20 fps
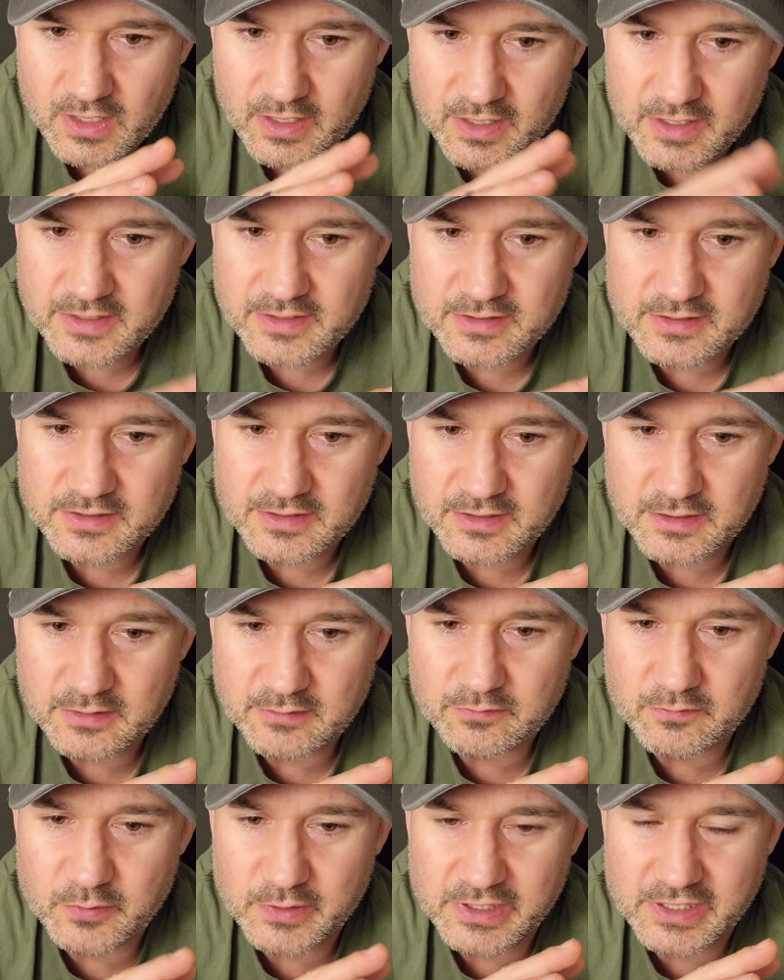hey,
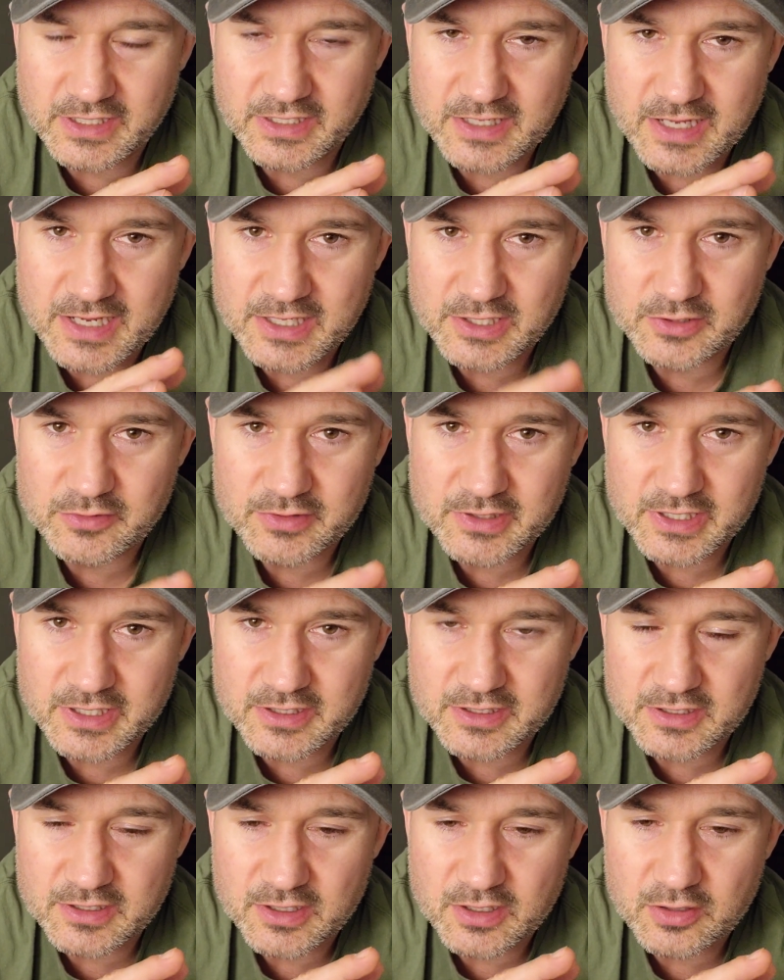if we get angry
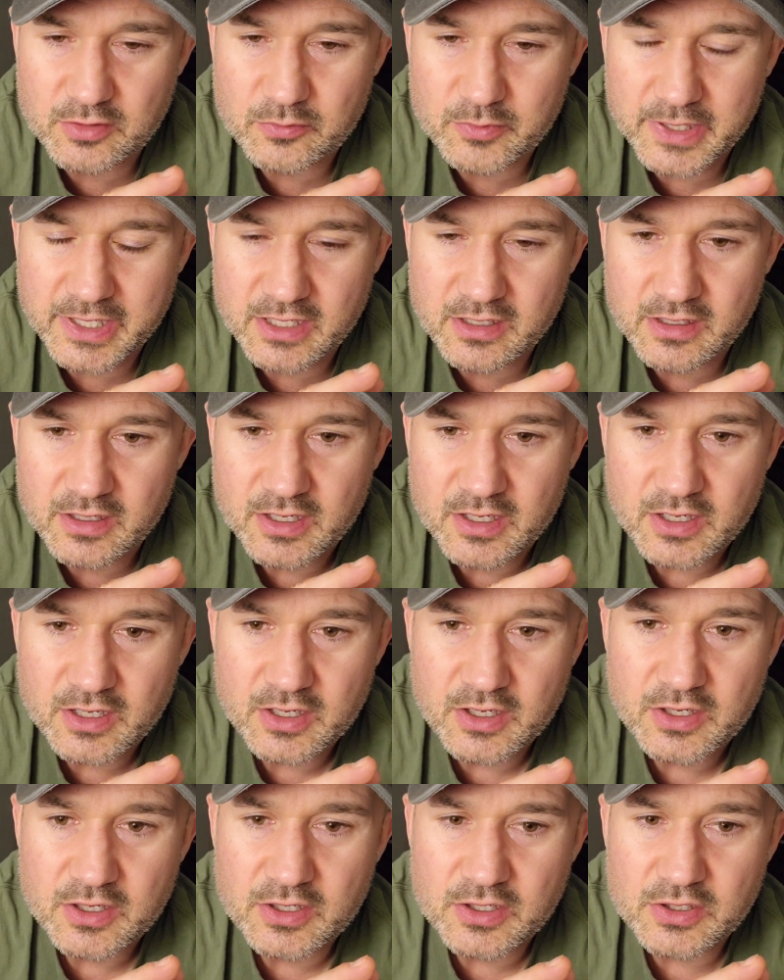here, or we
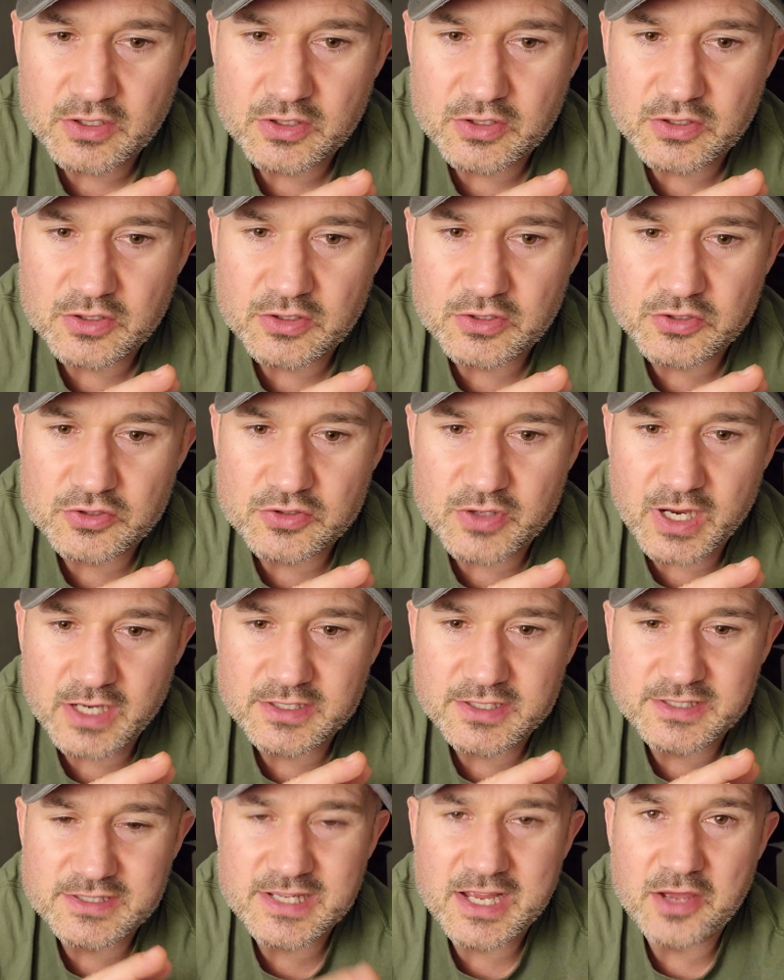try
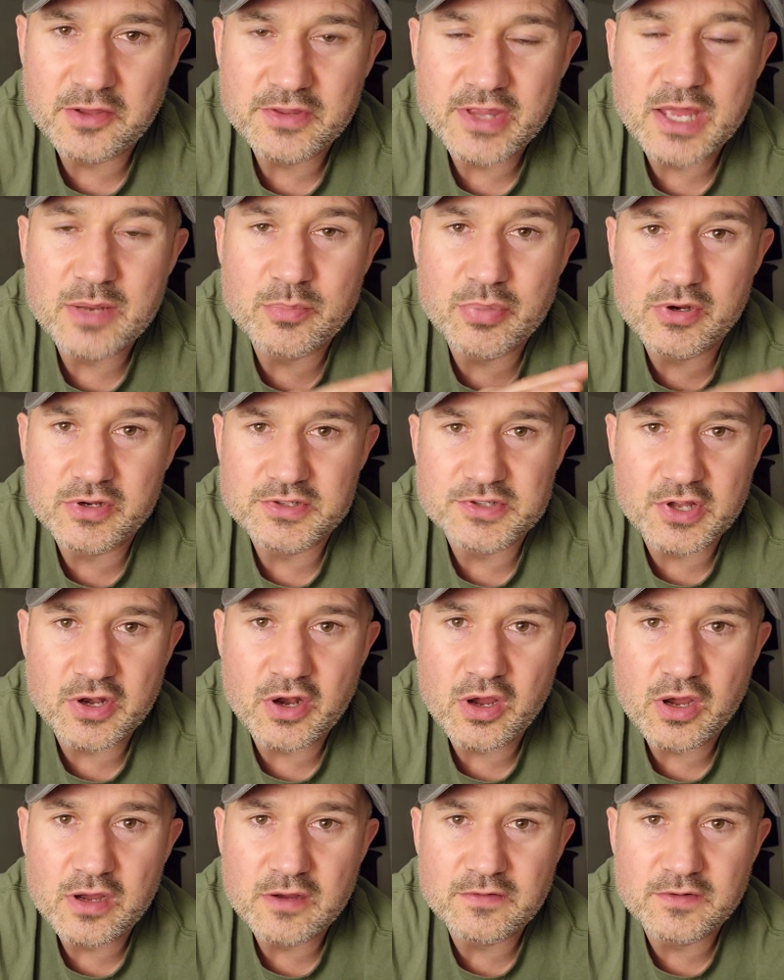to tell that person
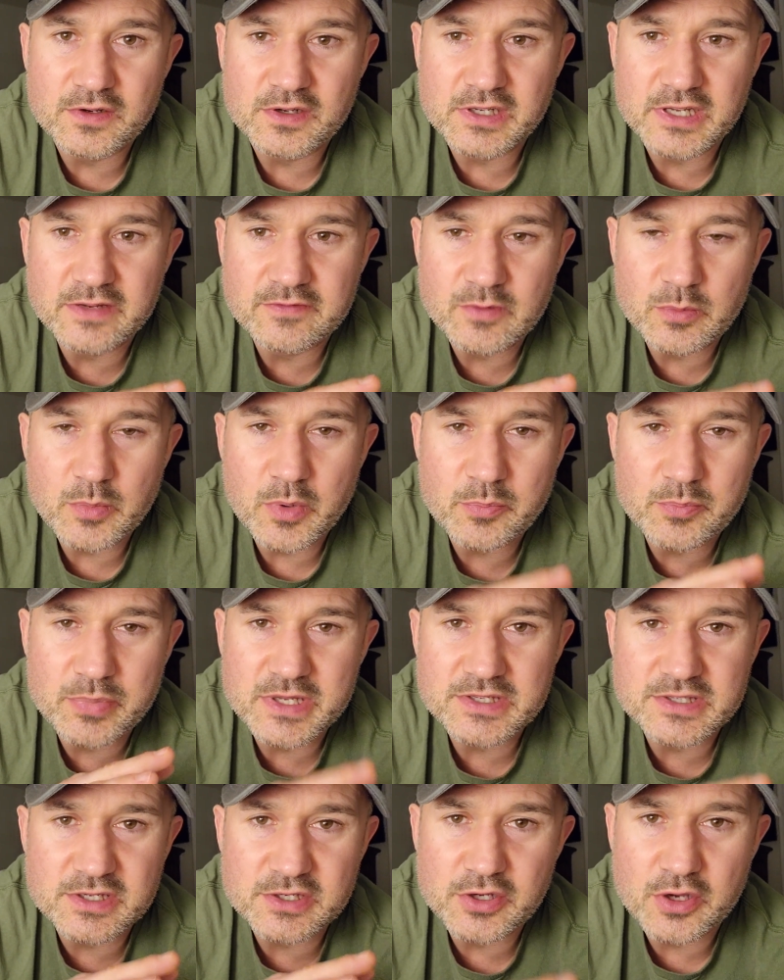off, or give them a
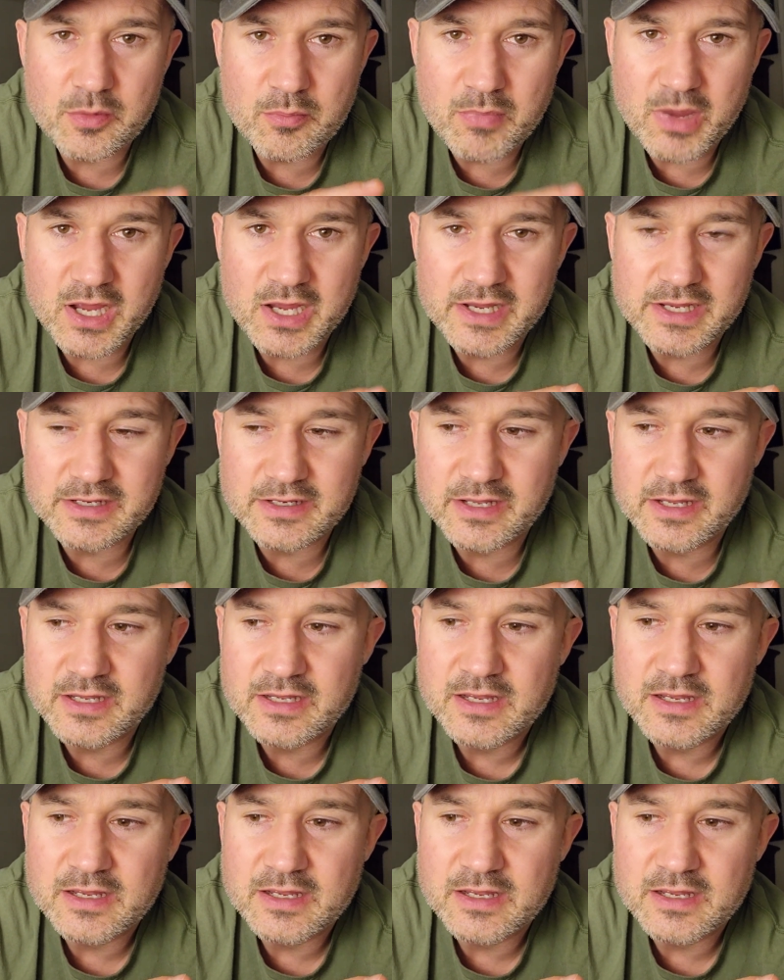piece of your mind,